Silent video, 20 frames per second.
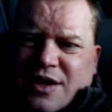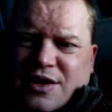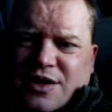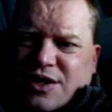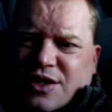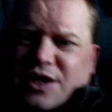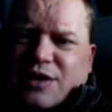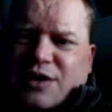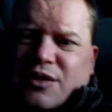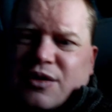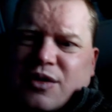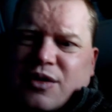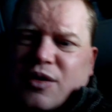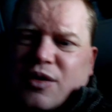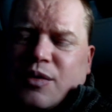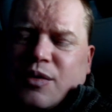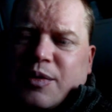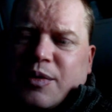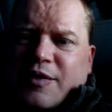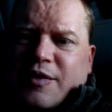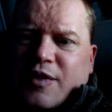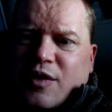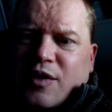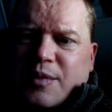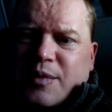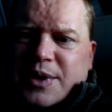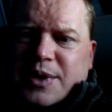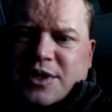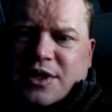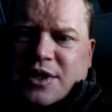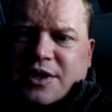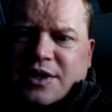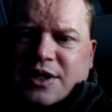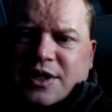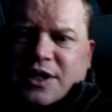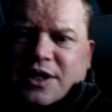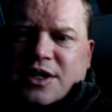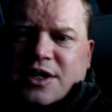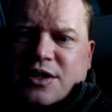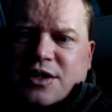single core performance. I
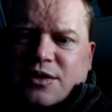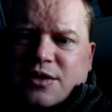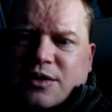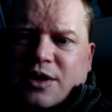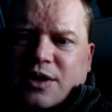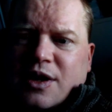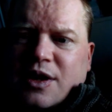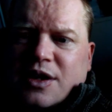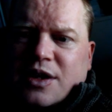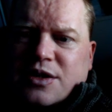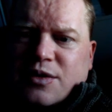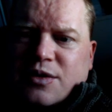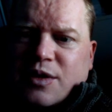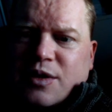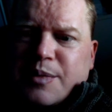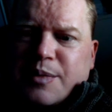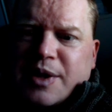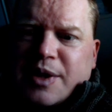think it's all uh, it's all a